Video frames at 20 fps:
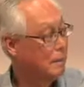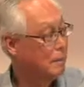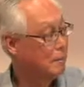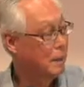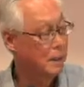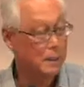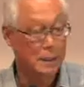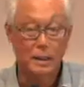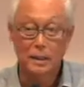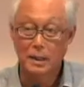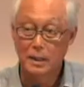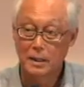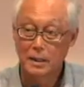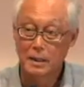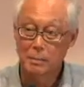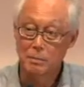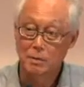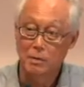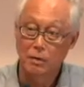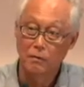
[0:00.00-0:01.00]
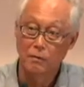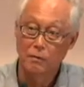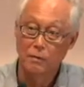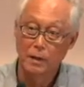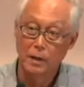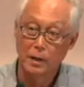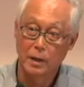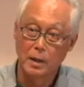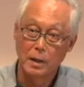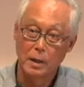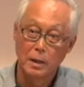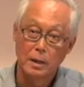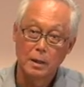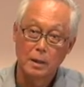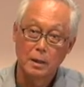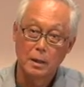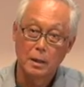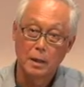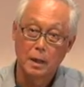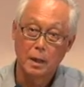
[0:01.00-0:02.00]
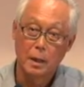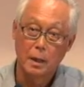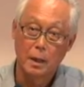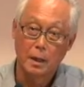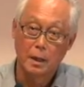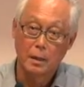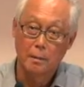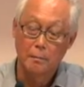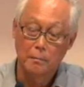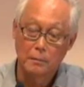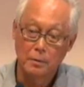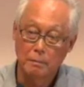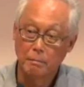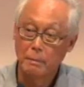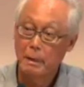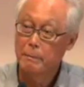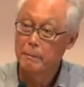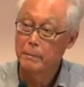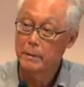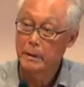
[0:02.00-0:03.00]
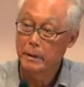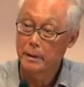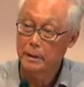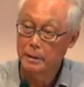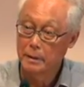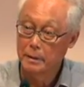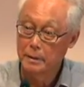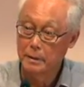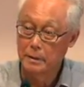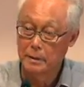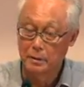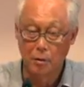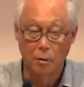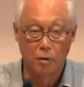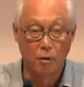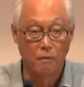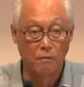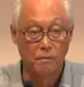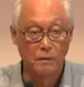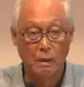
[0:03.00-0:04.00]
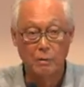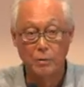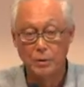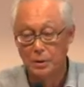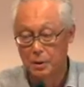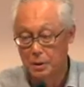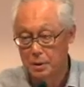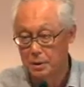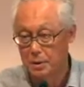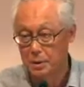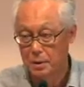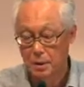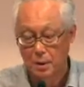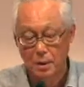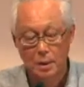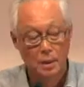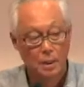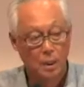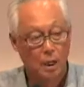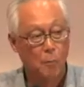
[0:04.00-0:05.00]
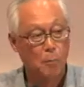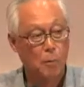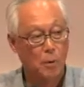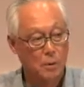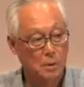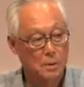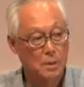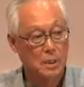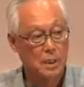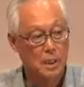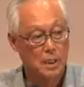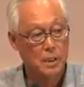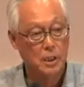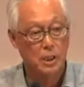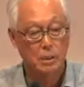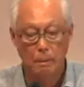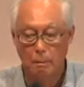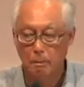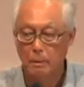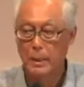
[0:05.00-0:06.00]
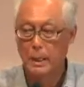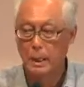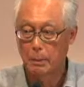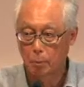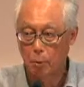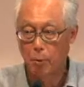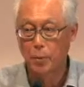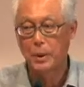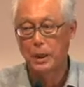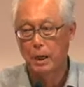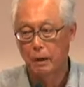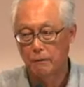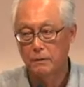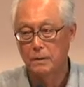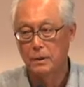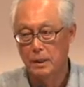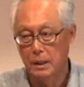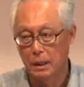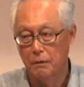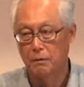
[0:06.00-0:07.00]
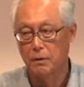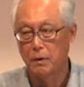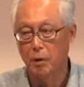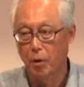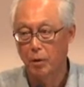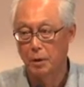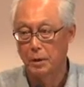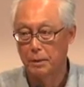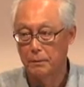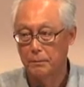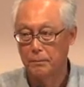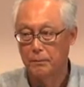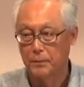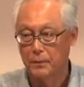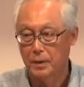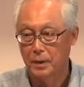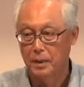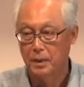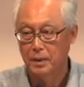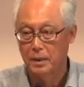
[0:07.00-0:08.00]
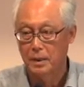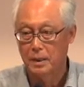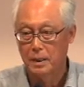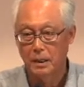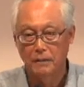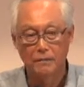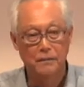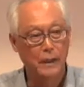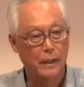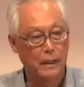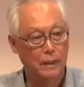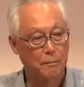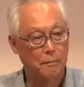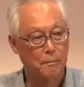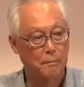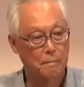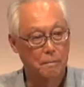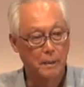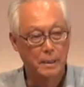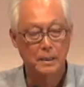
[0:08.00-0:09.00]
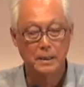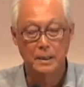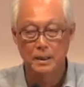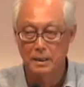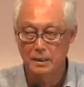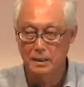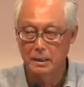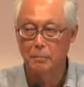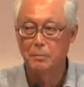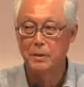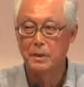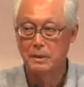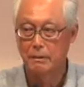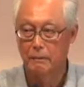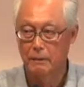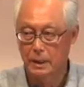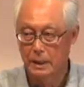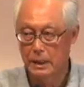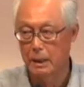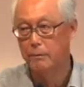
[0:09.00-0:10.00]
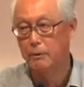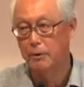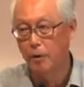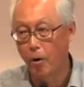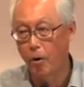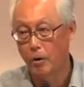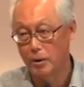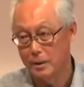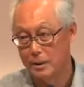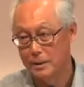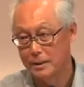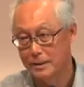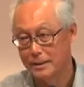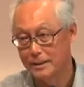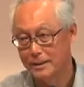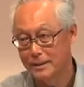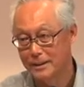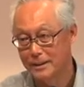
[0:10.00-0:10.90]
But in terms of remembering your founders, our policy is to remember them only after they have gone. In fact, better some years after they have gone, you see.